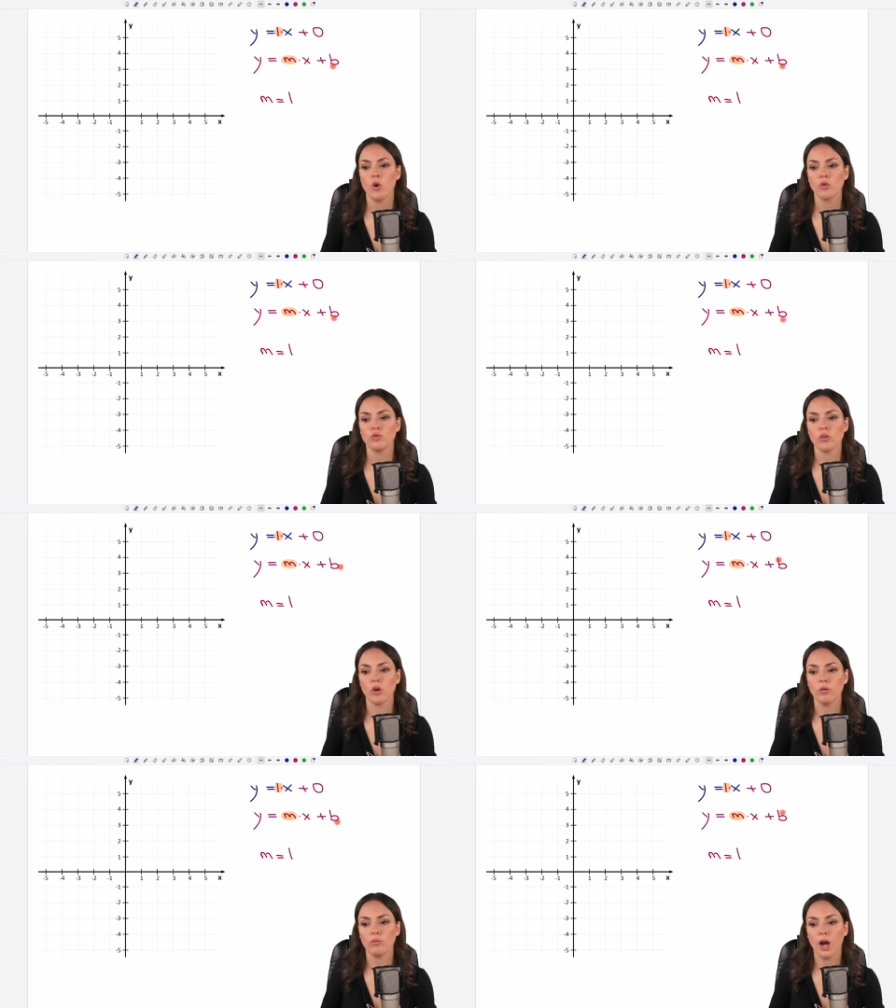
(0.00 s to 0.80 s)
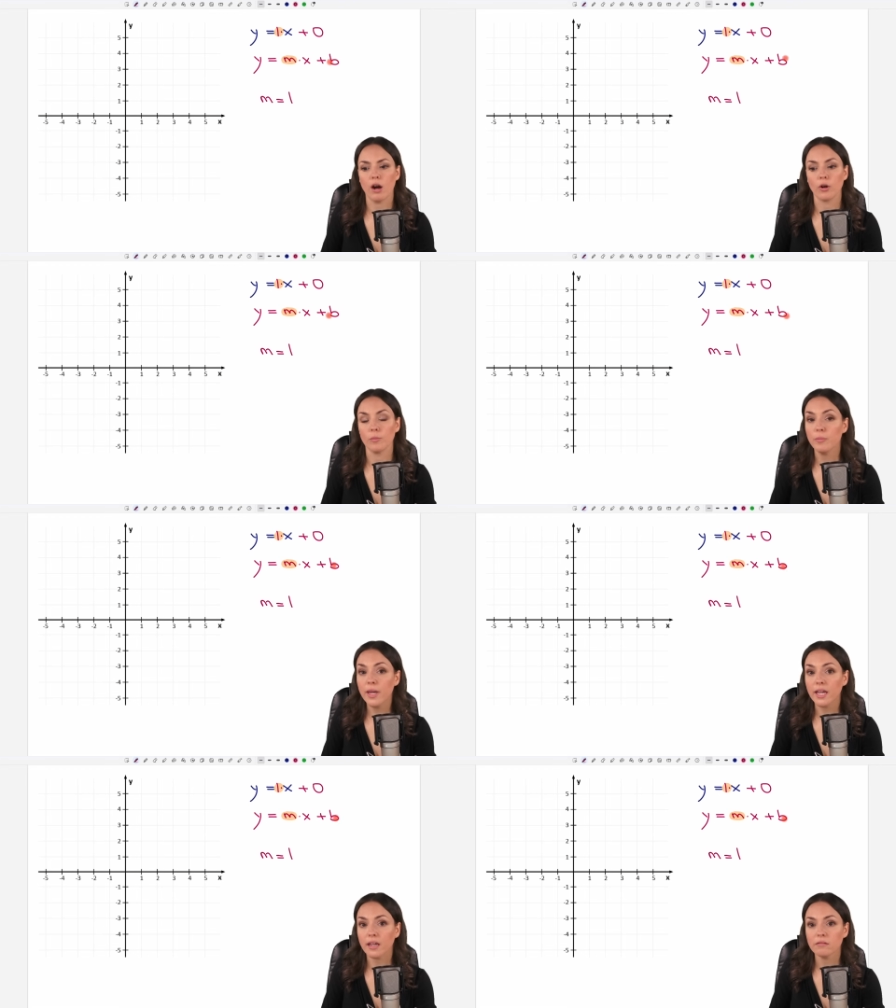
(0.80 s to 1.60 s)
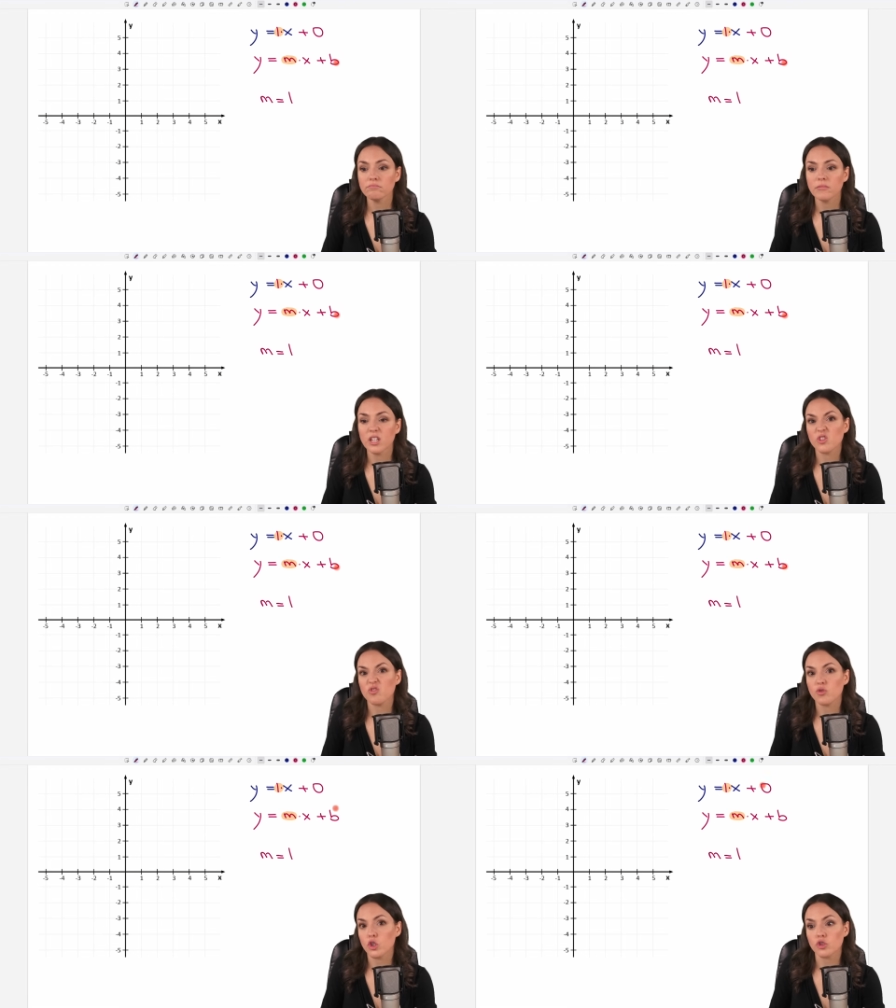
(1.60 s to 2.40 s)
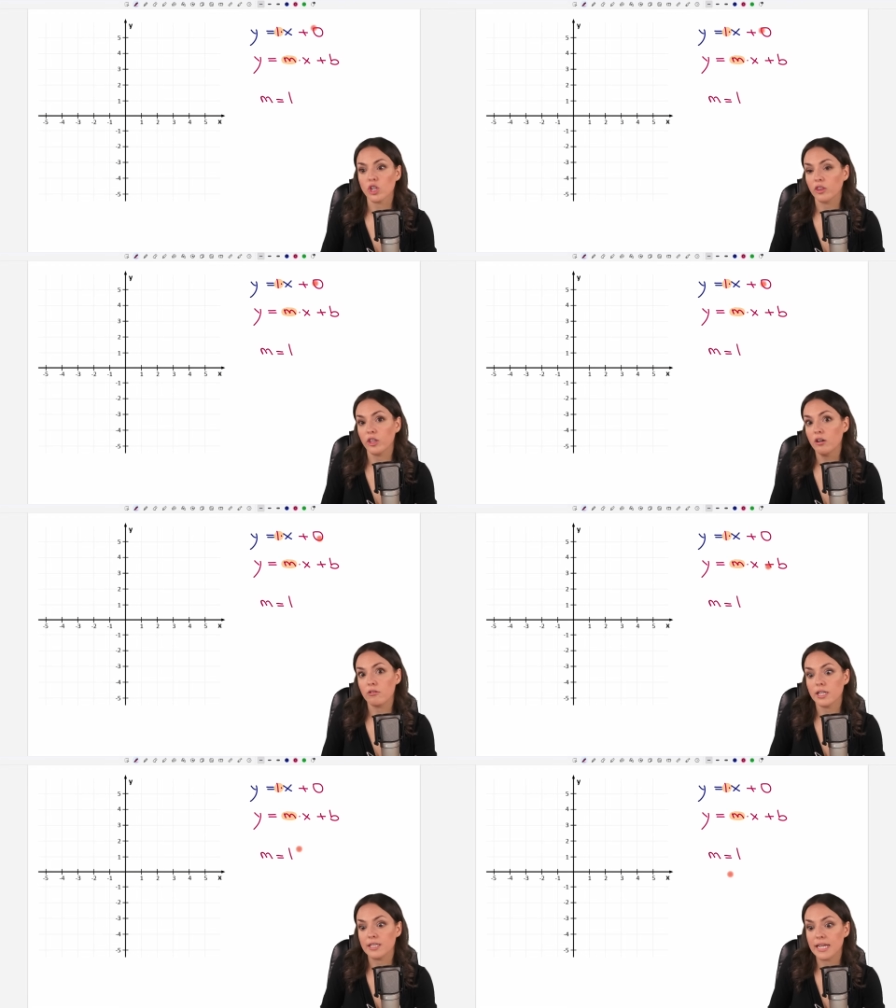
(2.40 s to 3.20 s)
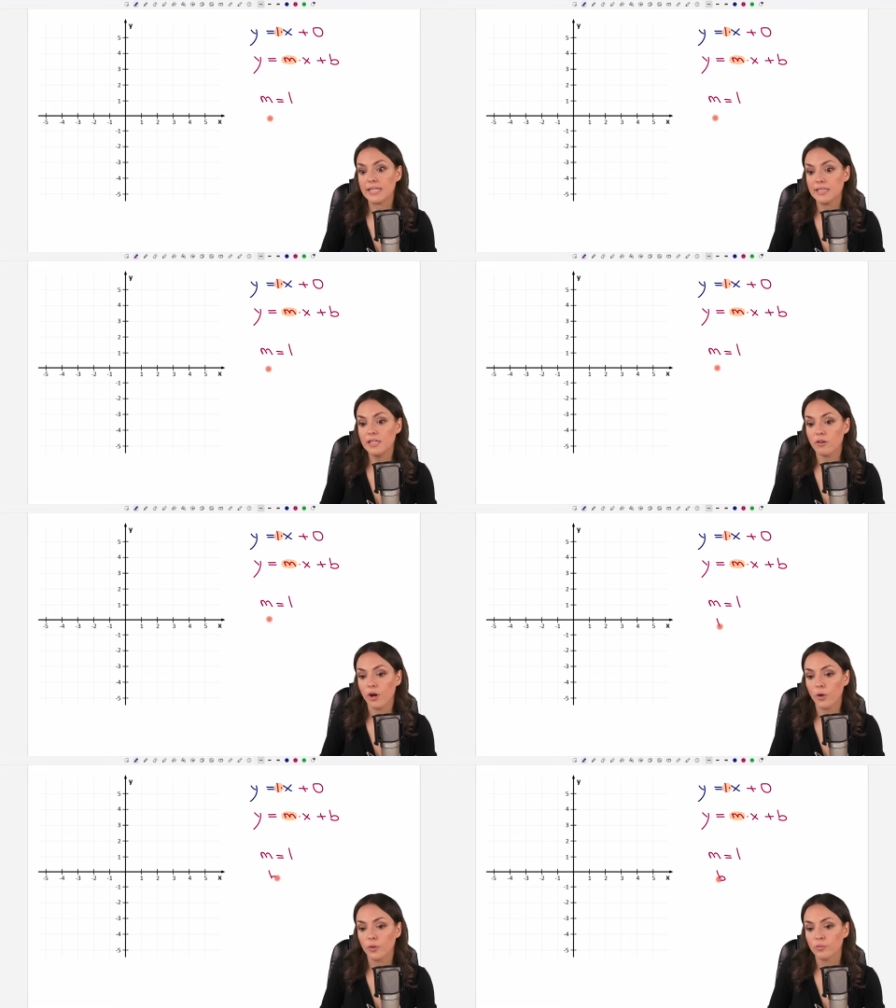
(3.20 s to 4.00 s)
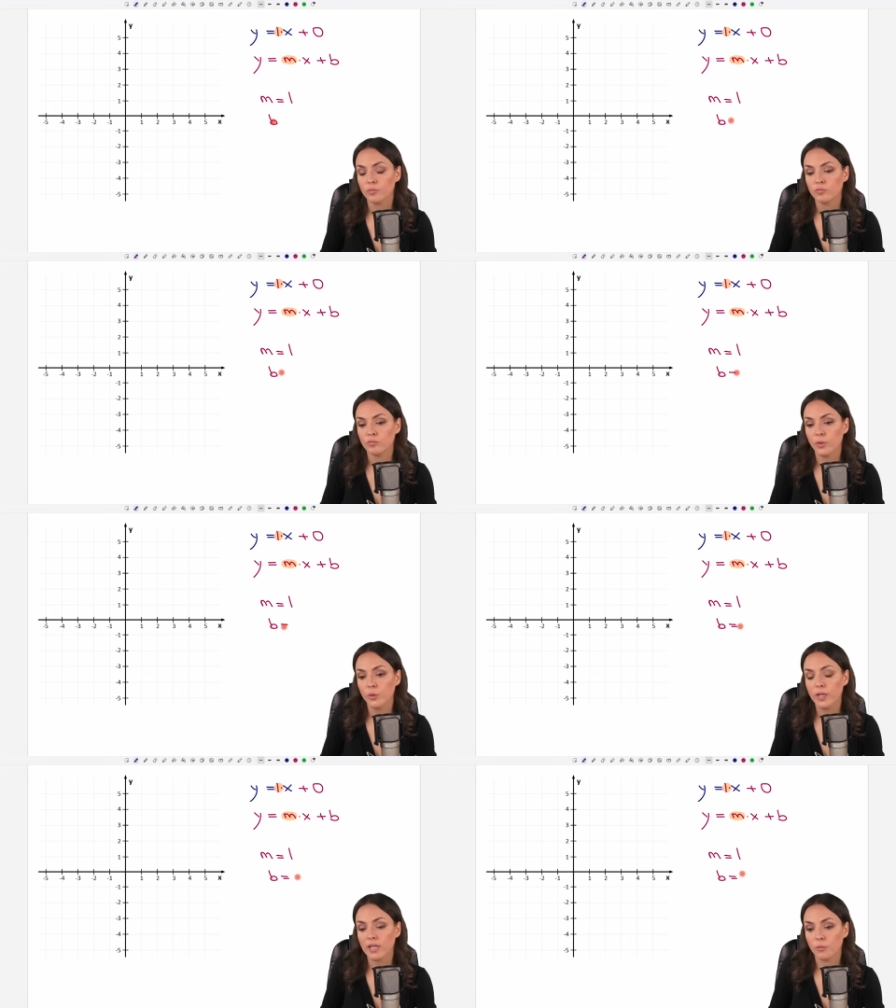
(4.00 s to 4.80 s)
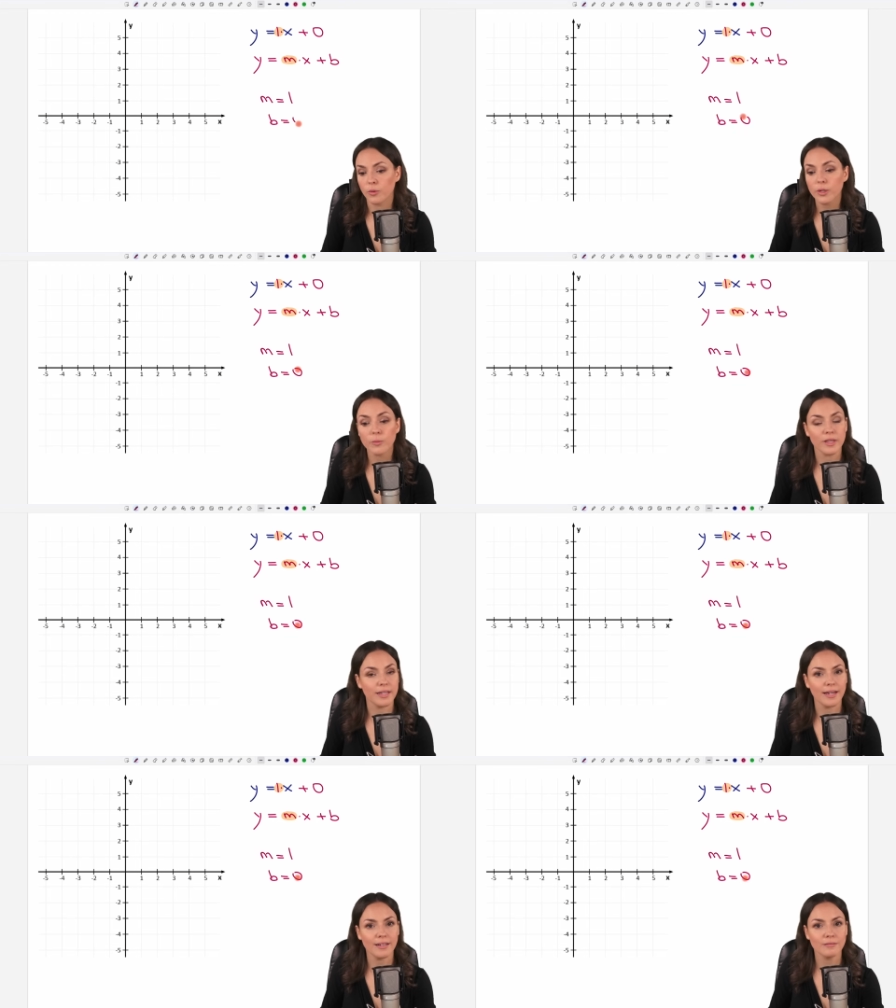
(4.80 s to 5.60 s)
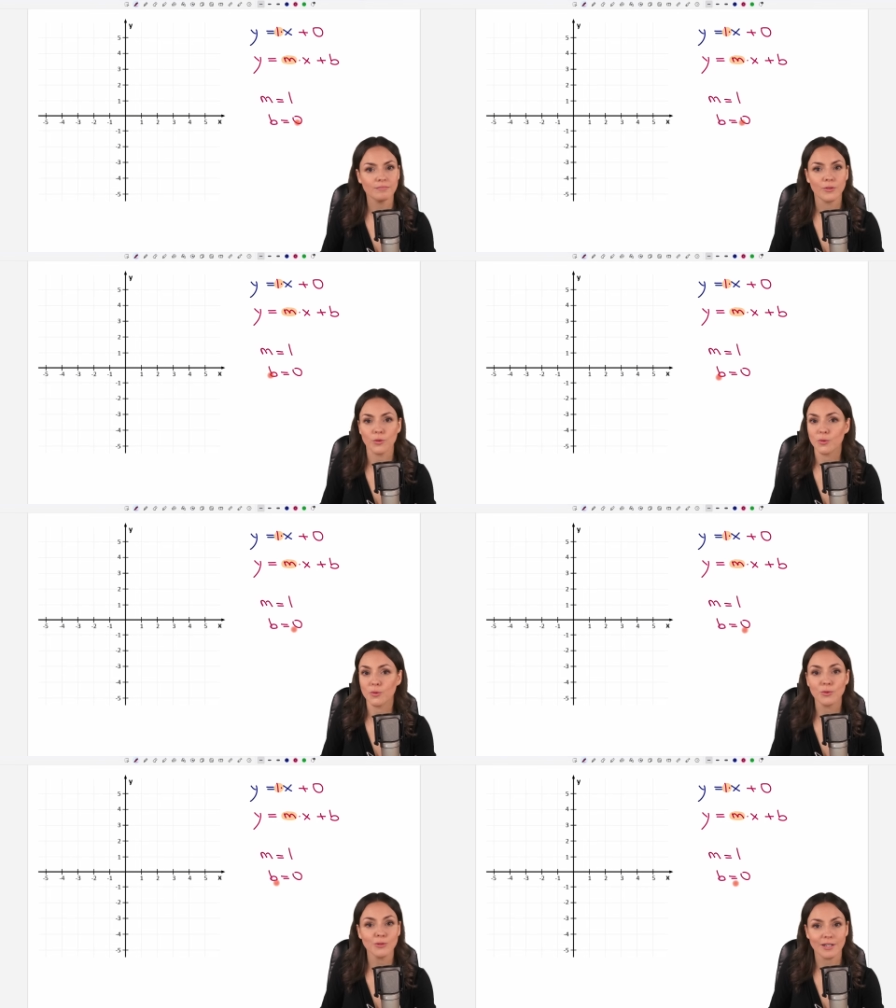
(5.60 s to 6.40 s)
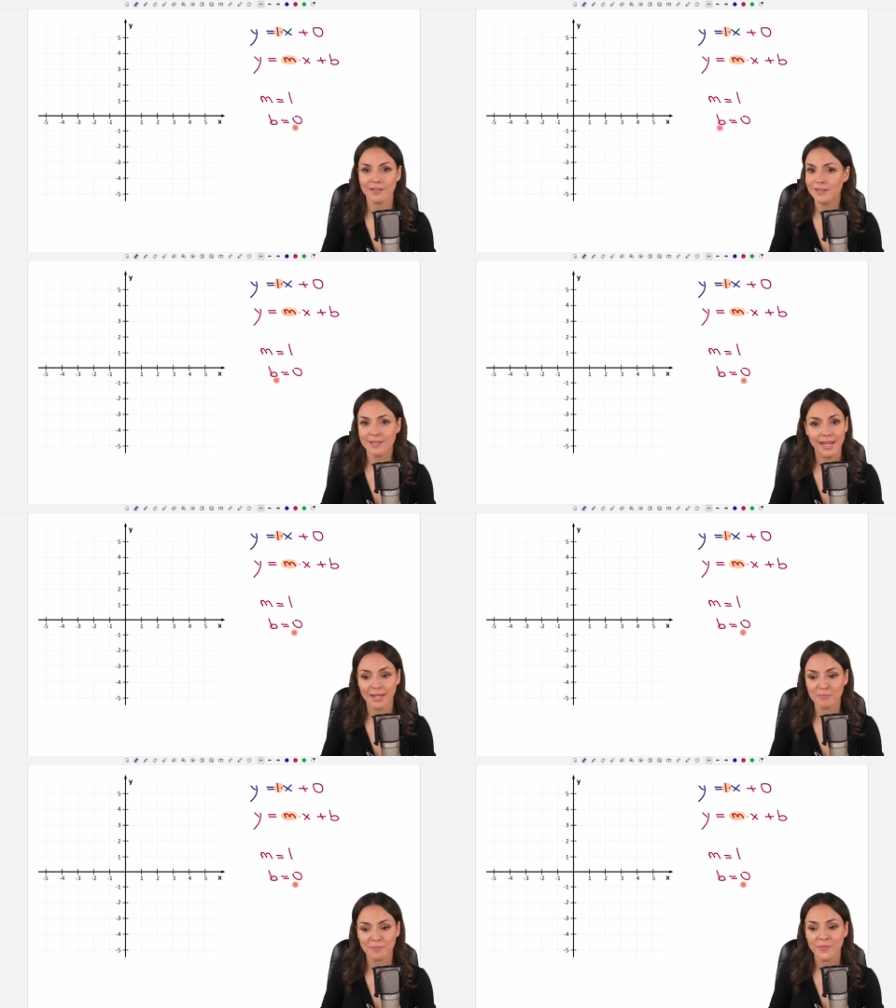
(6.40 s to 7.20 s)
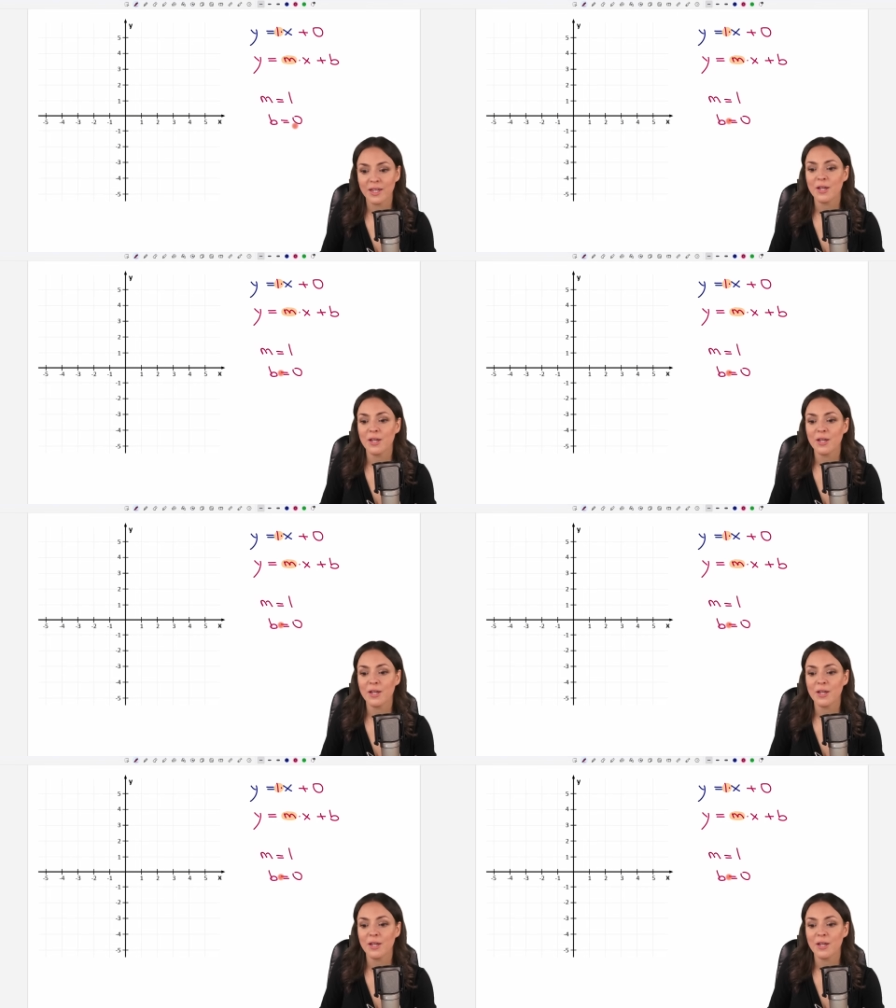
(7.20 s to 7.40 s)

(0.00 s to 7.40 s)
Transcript: So our b is just not there, it's a 0. But we can work with that. The rules are the same.